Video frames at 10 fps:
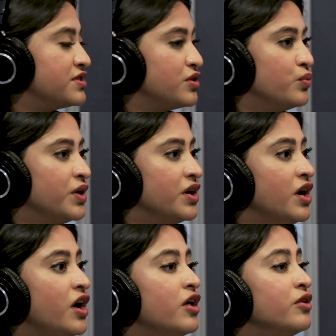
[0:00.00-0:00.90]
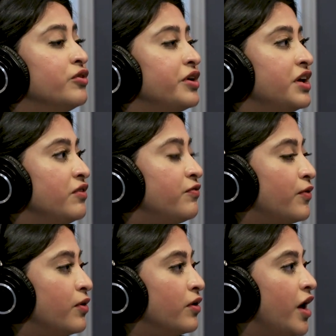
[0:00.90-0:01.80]
So we're looking
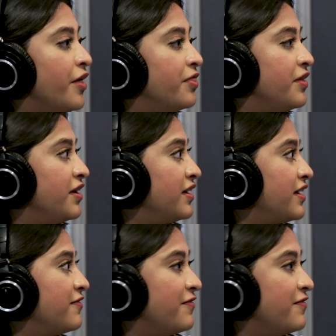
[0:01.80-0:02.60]
for a thick,